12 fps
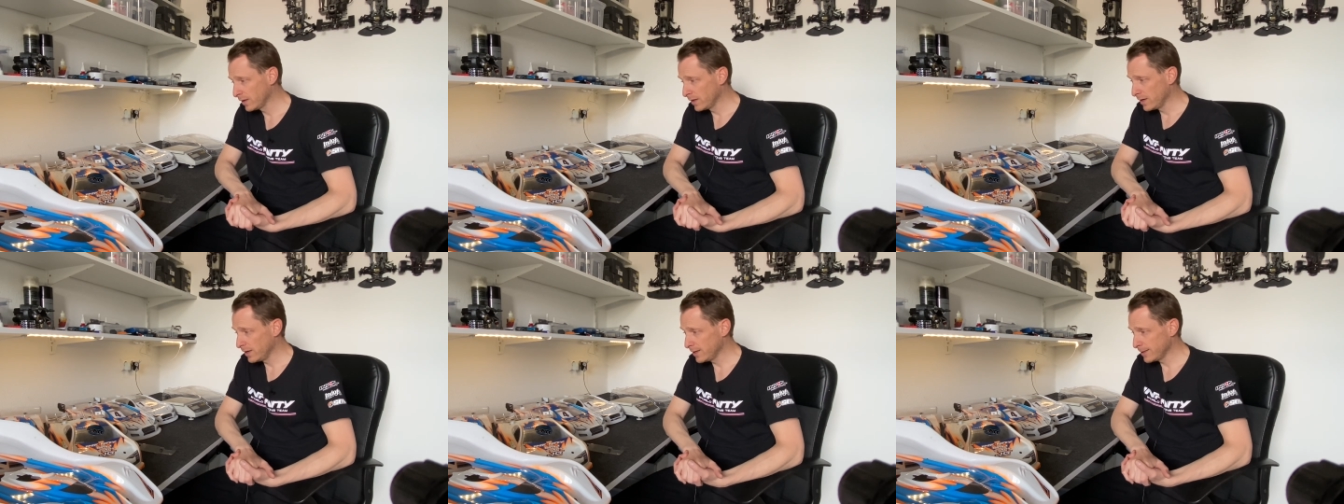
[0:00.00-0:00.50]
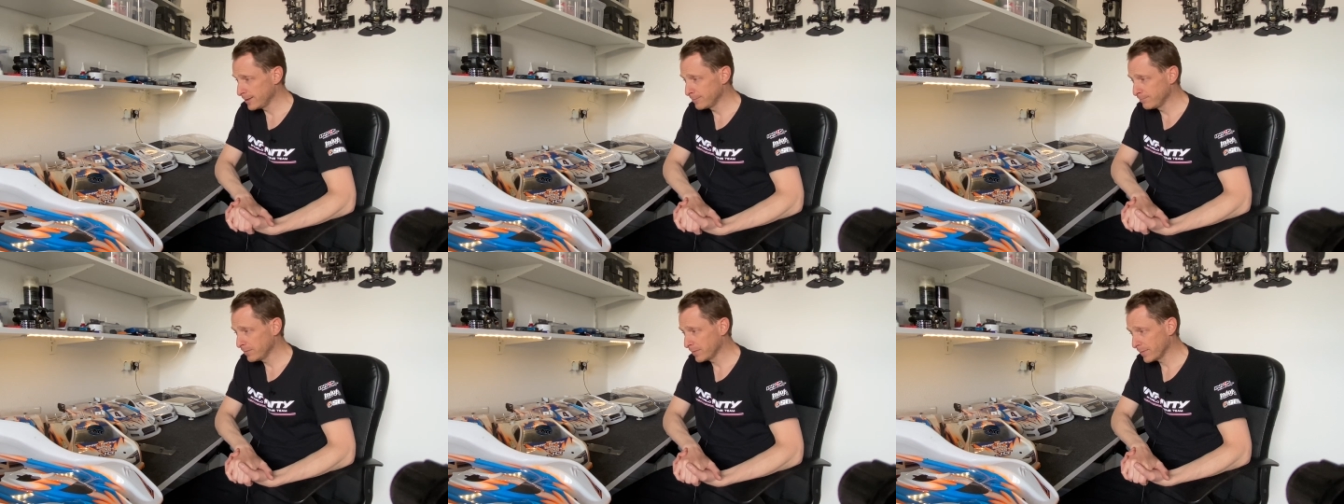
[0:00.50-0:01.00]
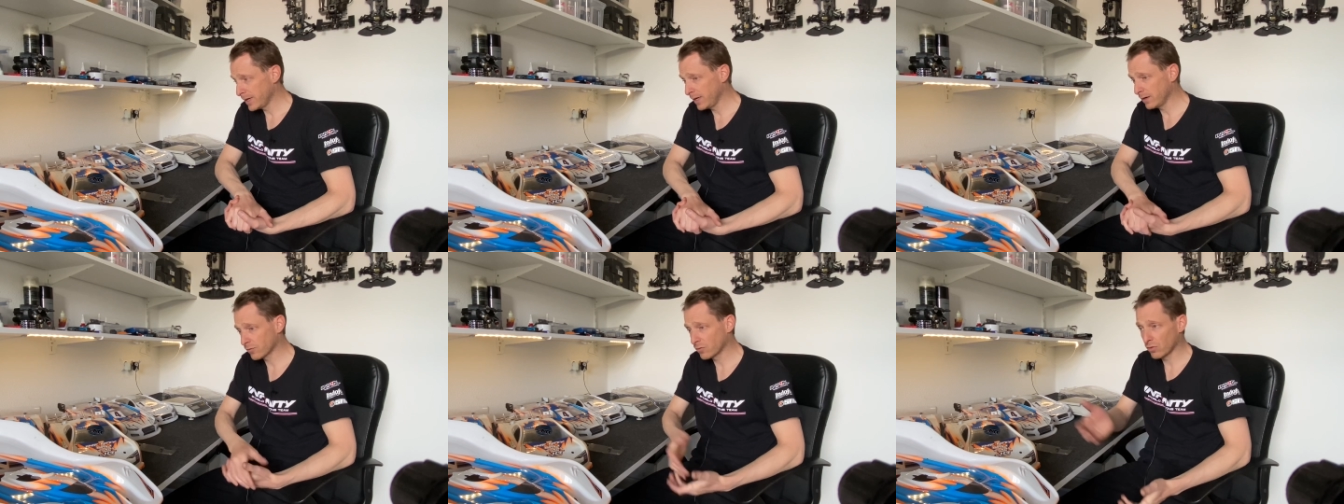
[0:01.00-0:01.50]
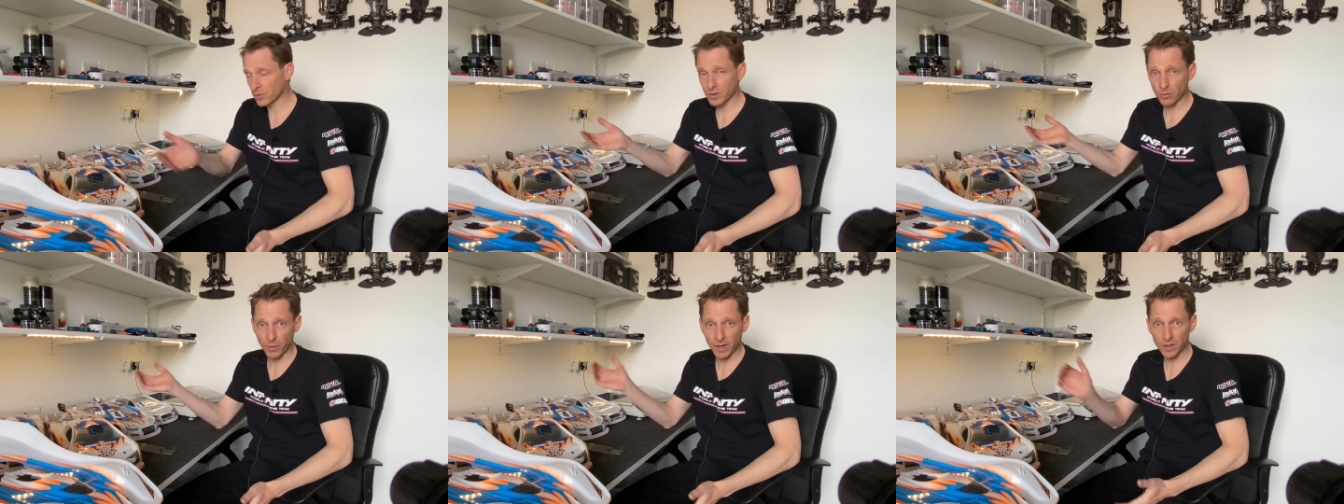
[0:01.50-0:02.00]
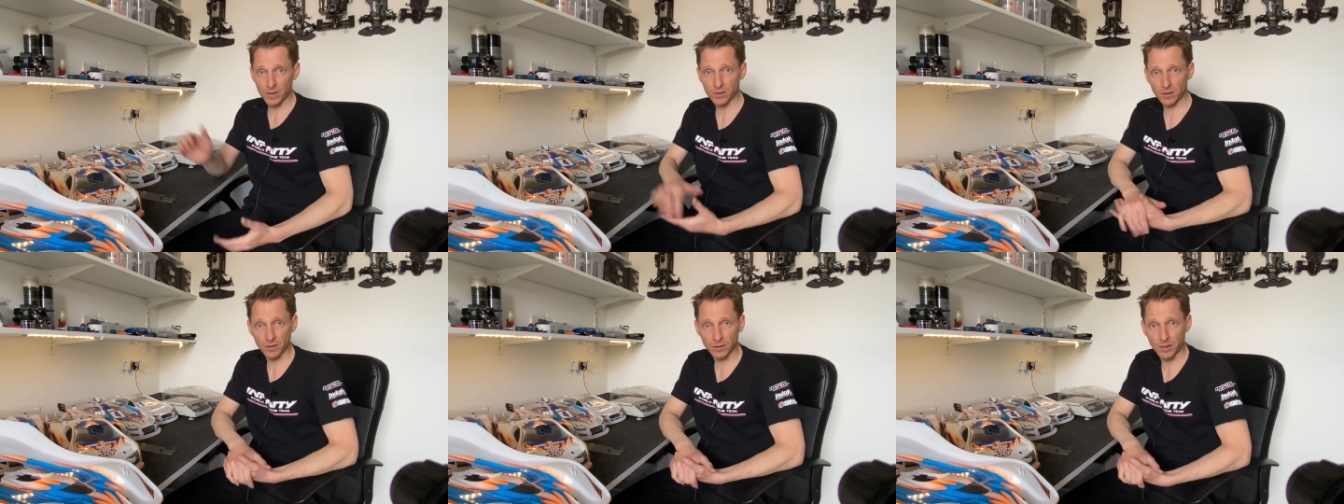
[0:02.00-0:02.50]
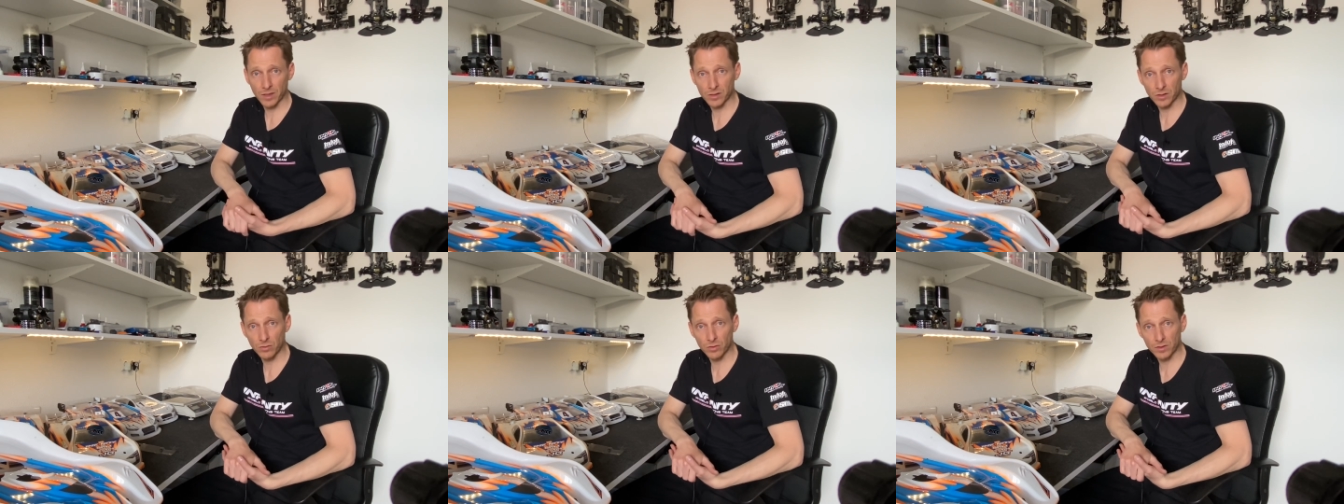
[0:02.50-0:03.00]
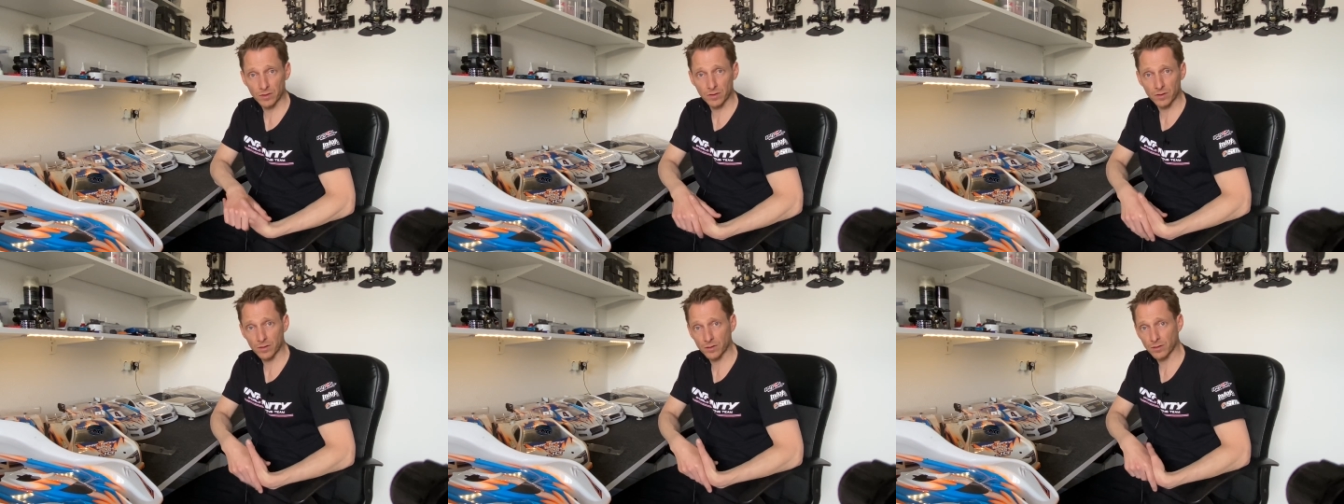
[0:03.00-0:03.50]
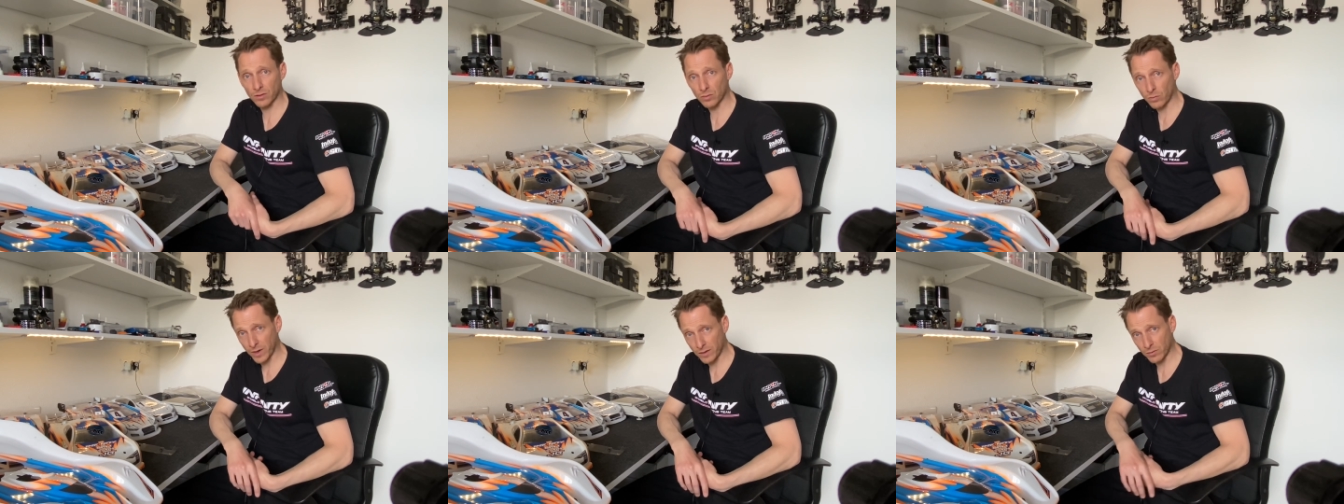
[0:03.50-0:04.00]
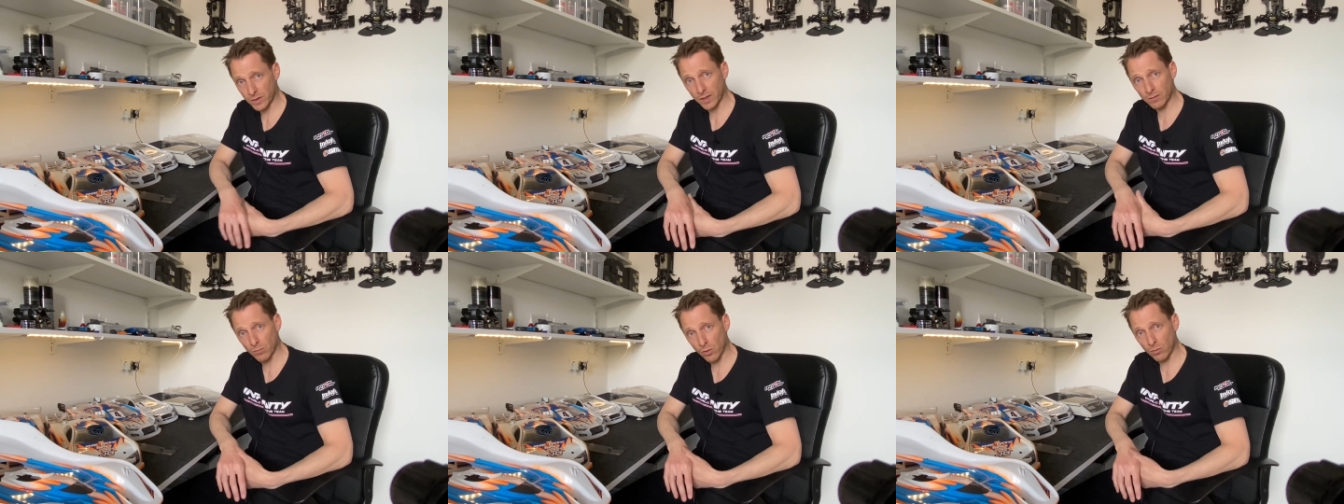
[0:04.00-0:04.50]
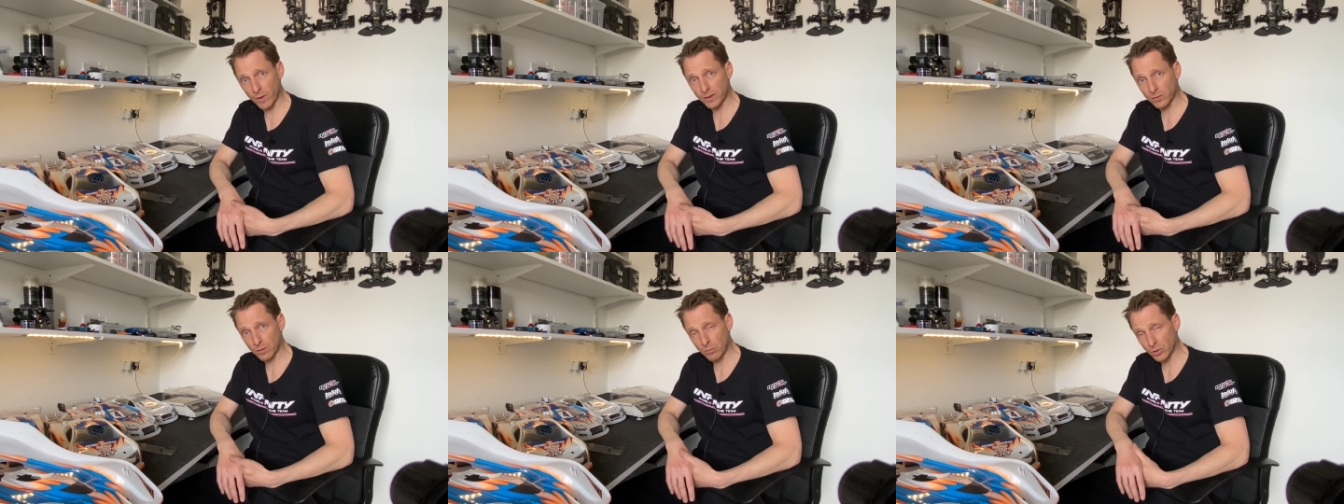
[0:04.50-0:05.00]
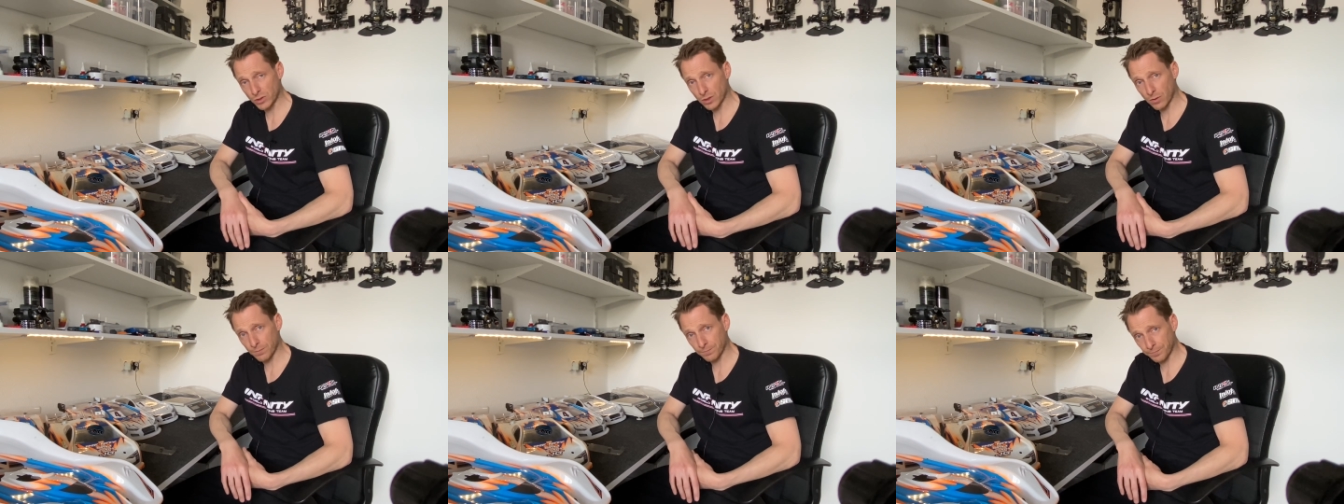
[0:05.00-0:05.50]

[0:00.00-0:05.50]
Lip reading: And of course, the wing is a good way to get more weight on the body shell.